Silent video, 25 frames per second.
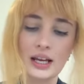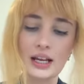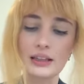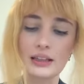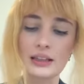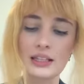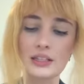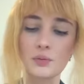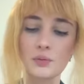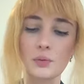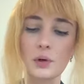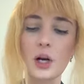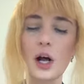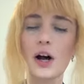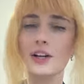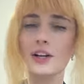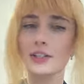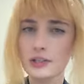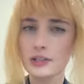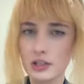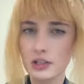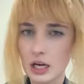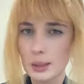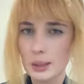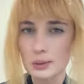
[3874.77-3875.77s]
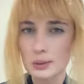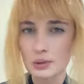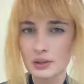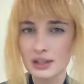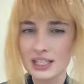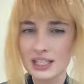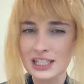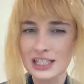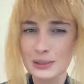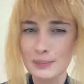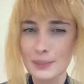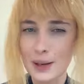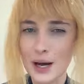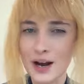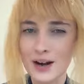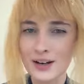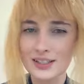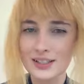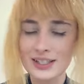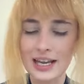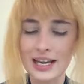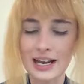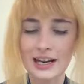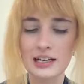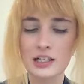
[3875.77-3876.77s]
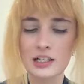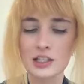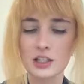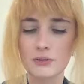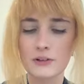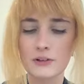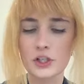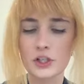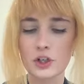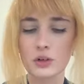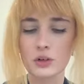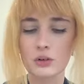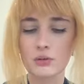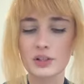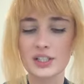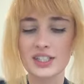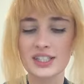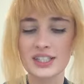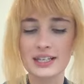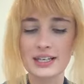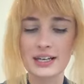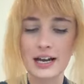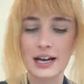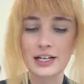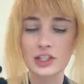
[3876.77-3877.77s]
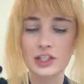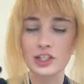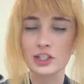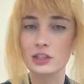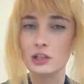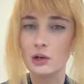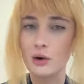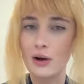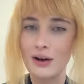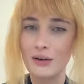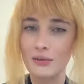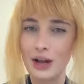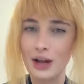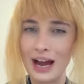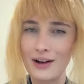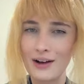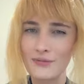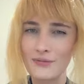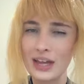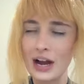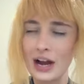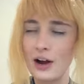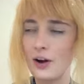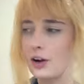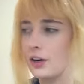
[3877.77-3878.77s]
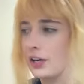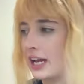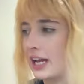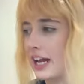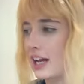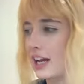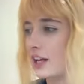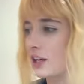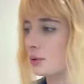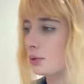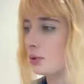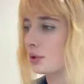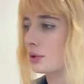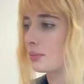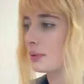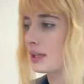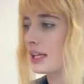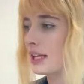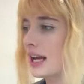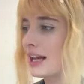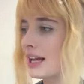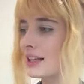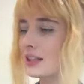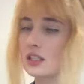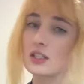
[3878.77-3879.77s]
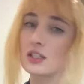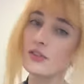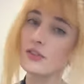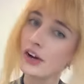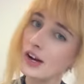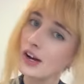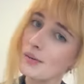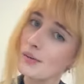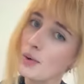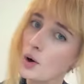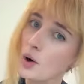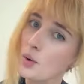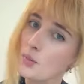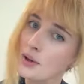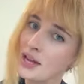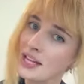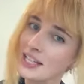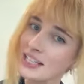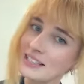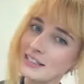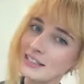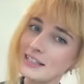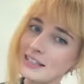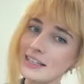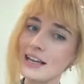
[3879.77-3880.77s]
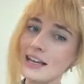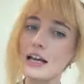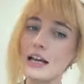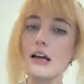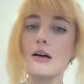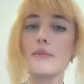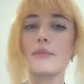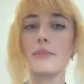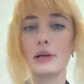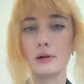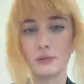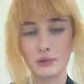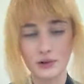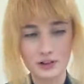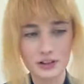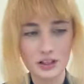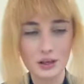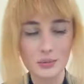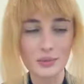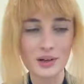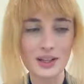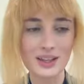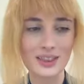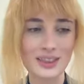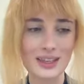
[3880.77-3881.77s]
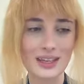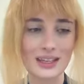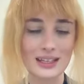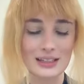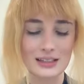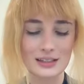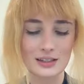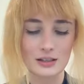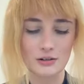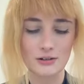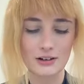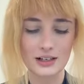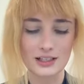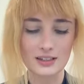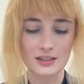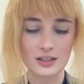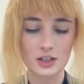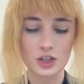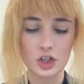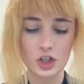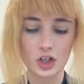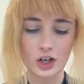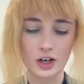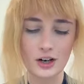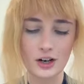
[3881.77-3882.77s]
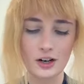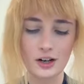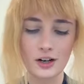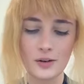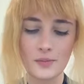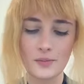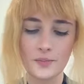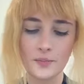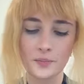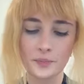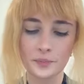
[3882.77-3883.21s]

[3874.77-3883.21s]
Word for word: This one also comes with its box and its original receipt. I just don't have that on hand with me at this very moment, but it will come with it, so rest assured.